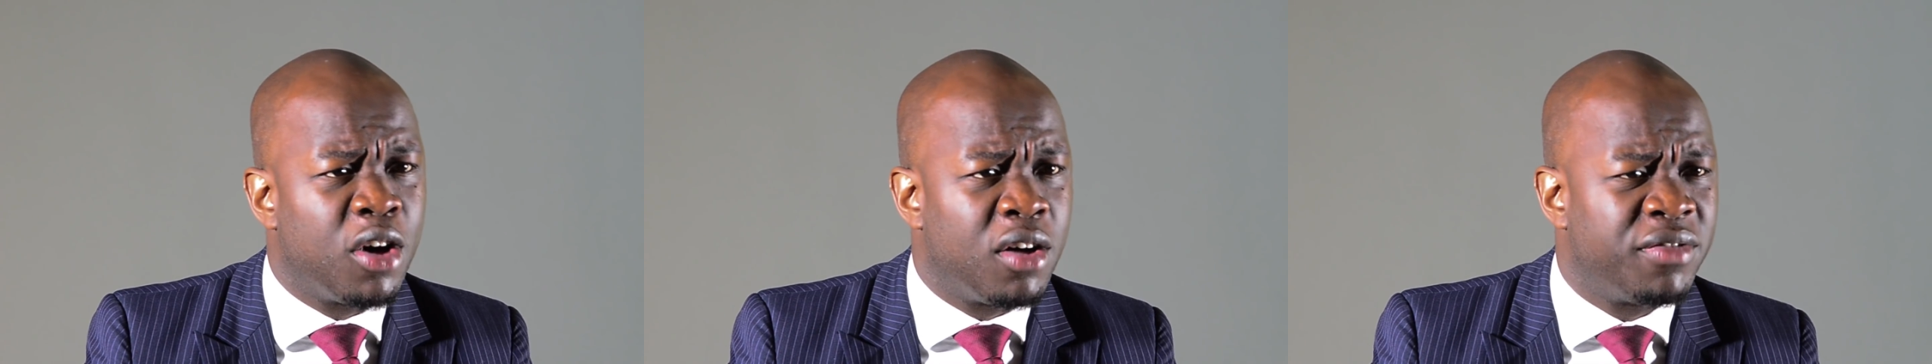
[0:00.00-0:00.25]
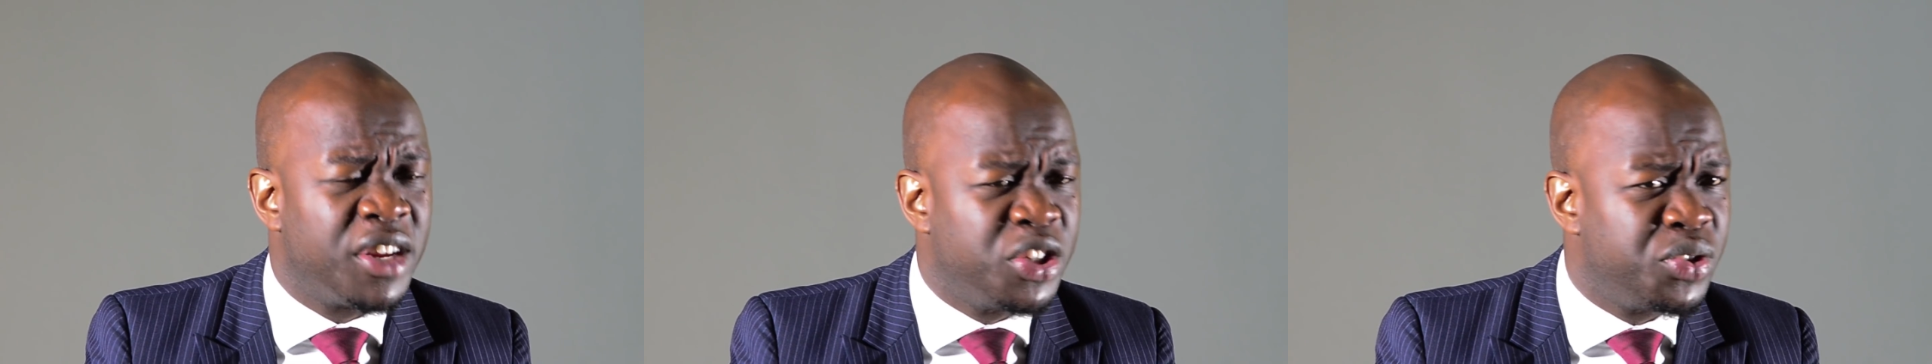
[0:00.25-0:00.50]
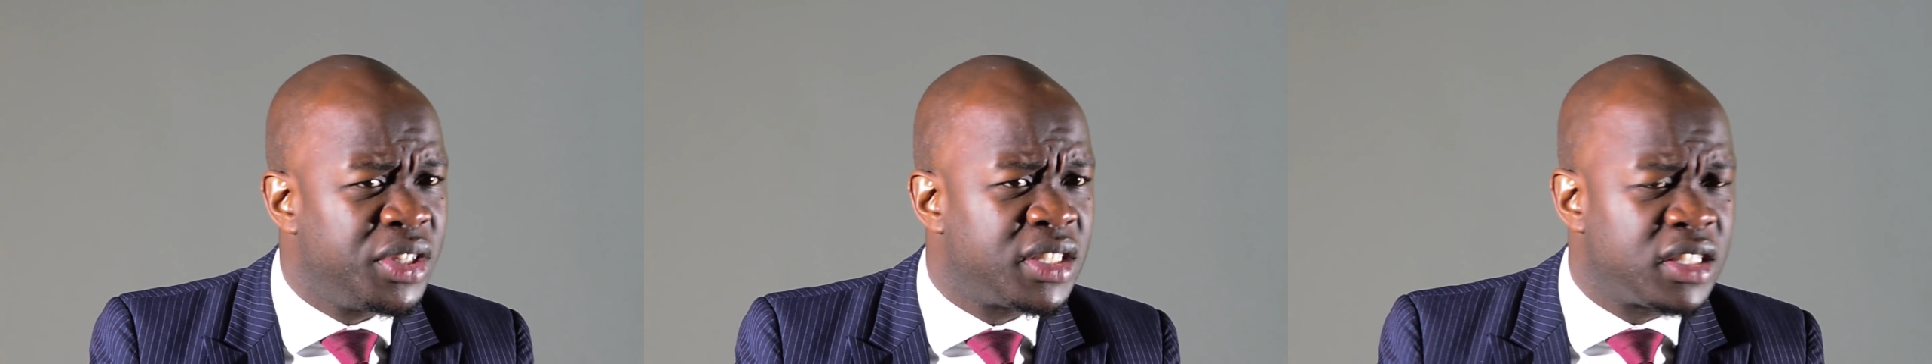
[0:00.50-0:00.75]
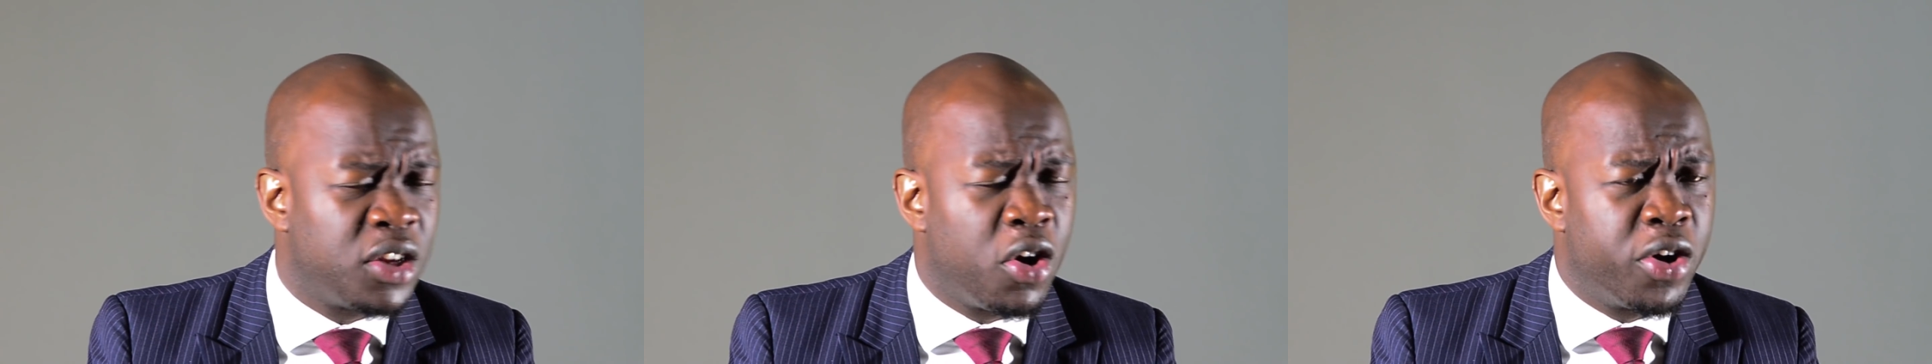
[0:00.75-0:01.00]
of
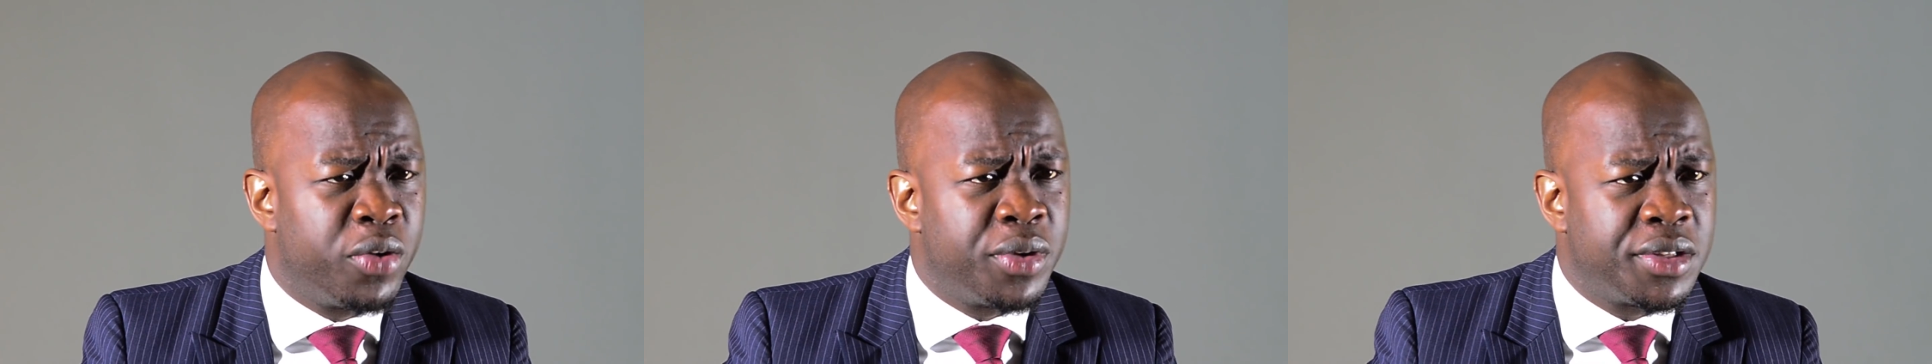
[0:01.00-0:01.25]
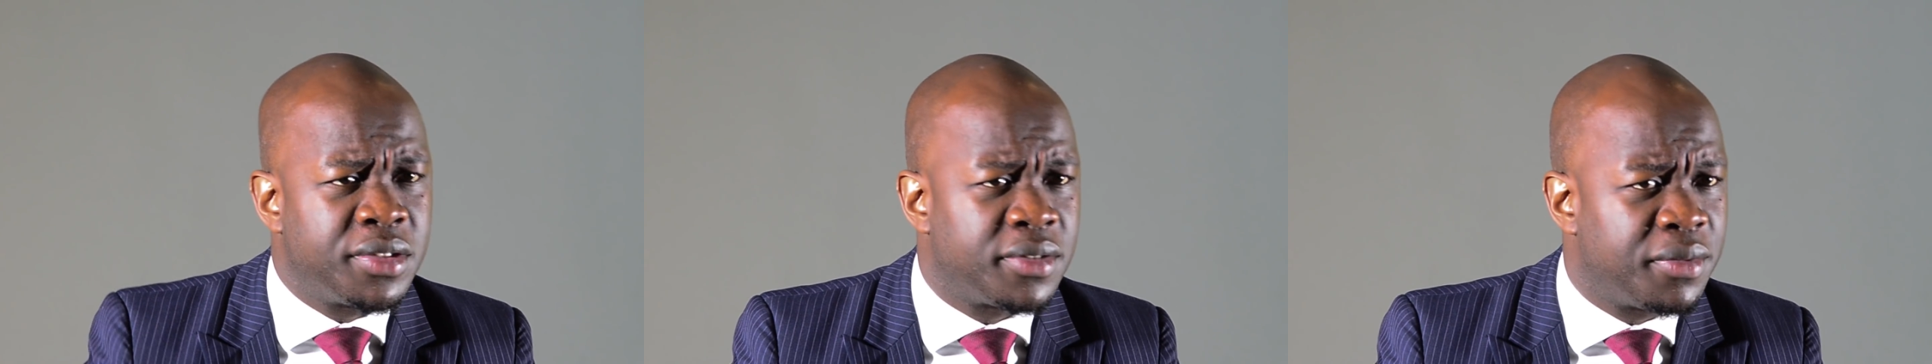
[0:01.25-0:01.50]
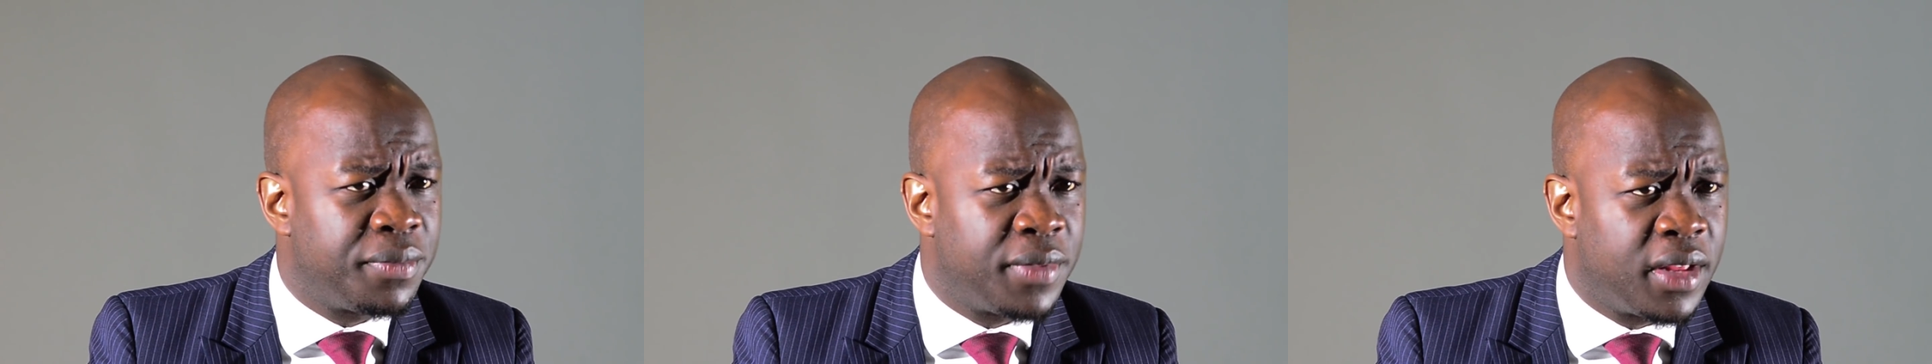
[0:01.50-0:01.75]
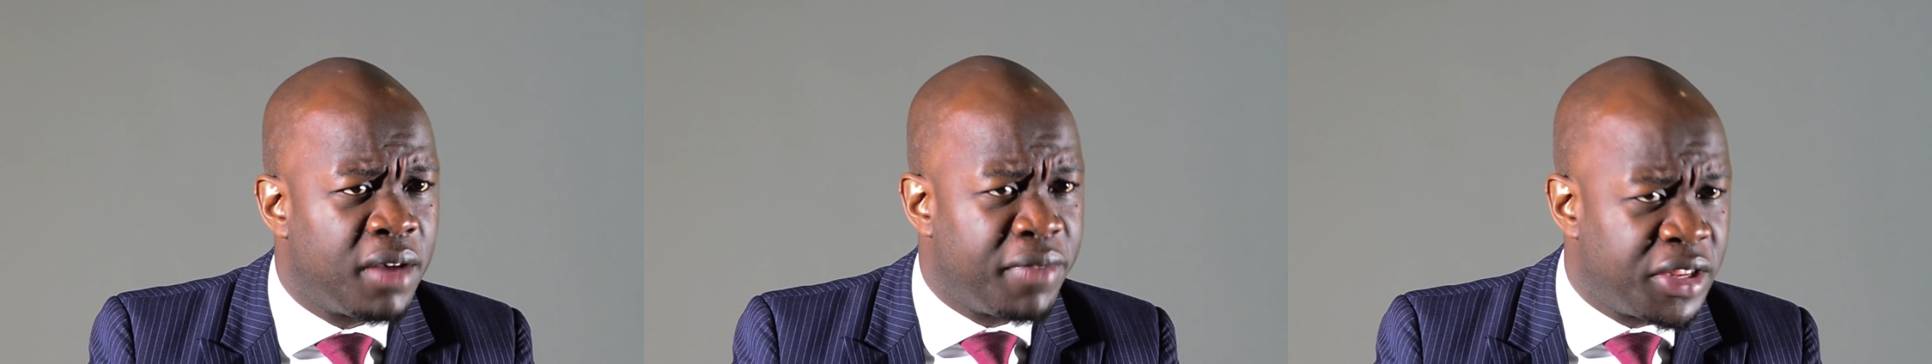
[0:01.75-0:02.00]
Andreessen Horowitz.
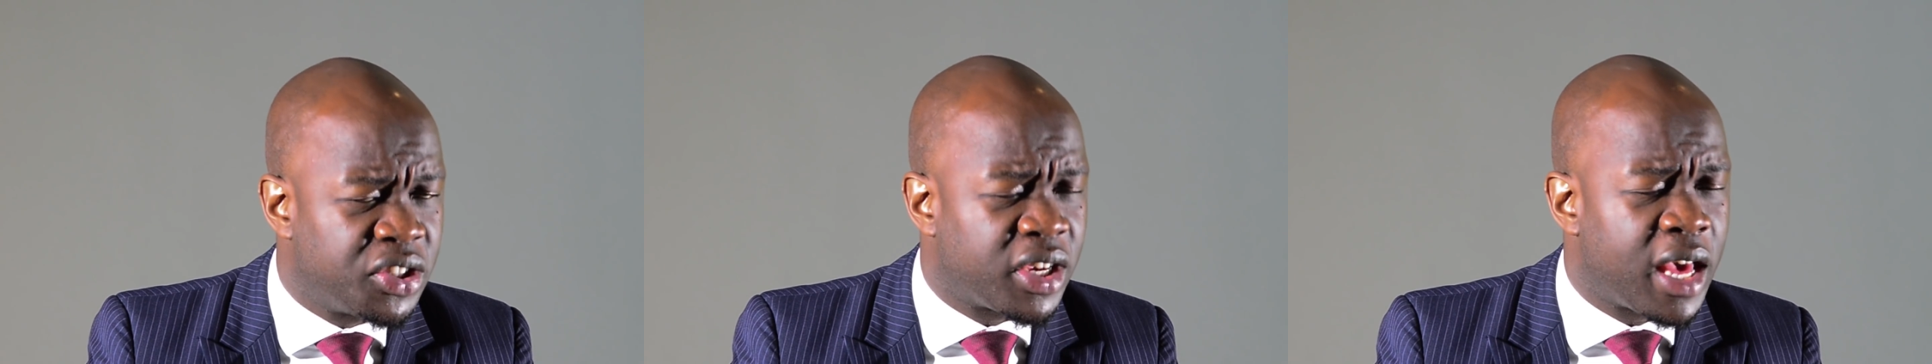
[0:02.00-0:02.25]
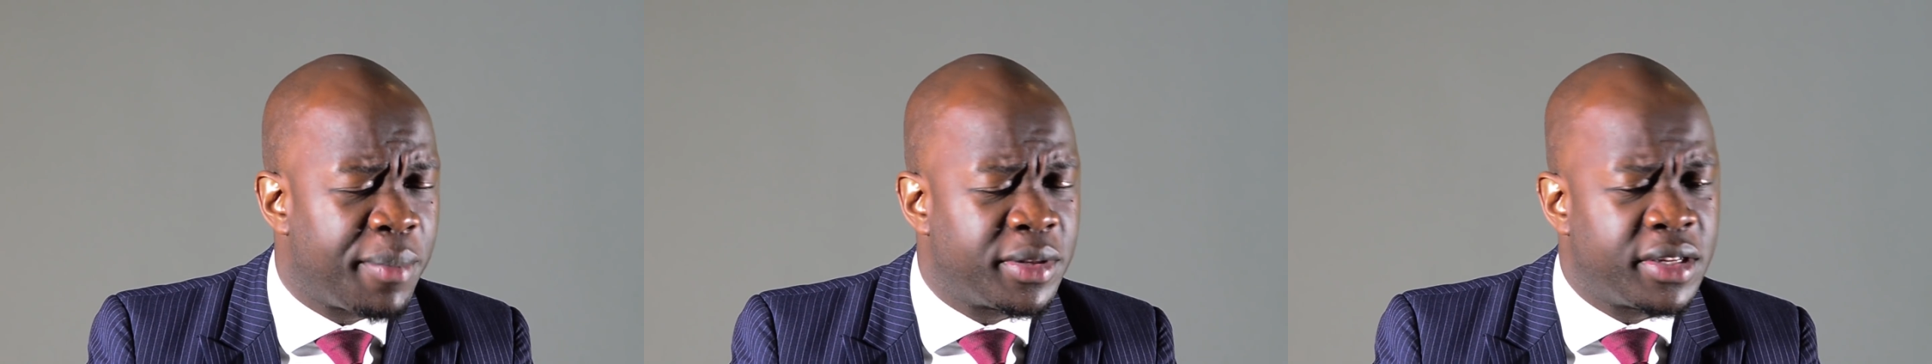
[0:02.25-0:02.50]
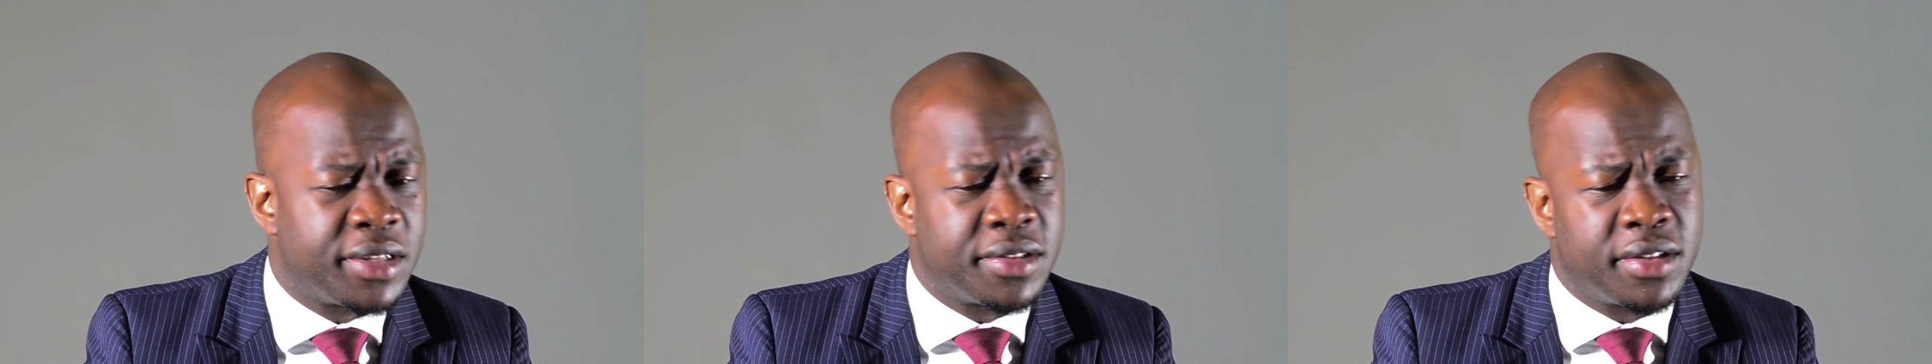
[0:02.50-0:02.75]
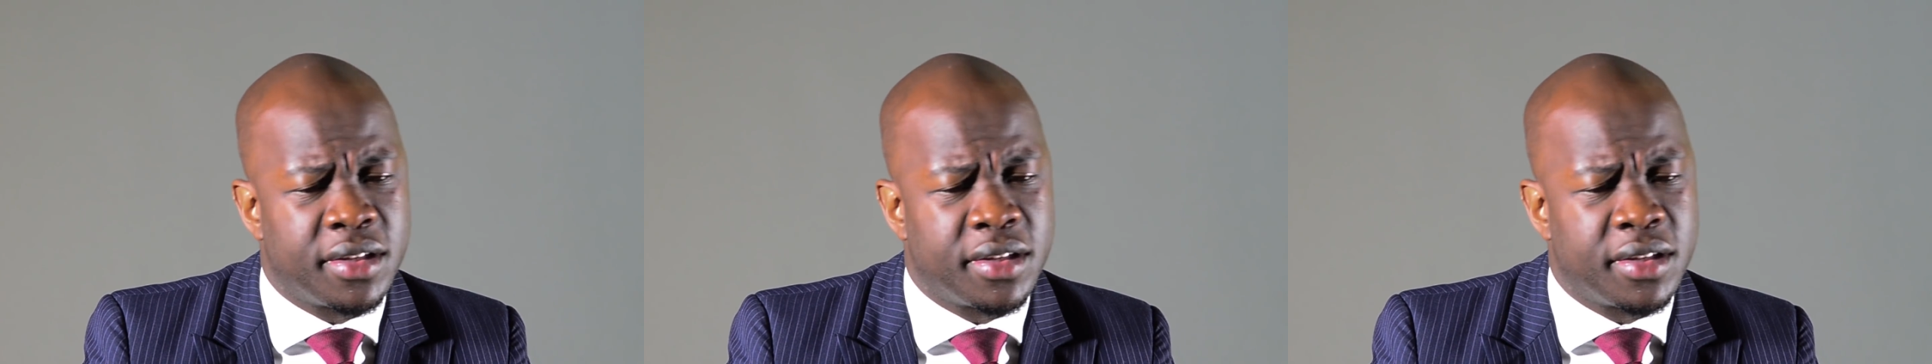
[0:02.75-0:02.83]
a venture capitalist.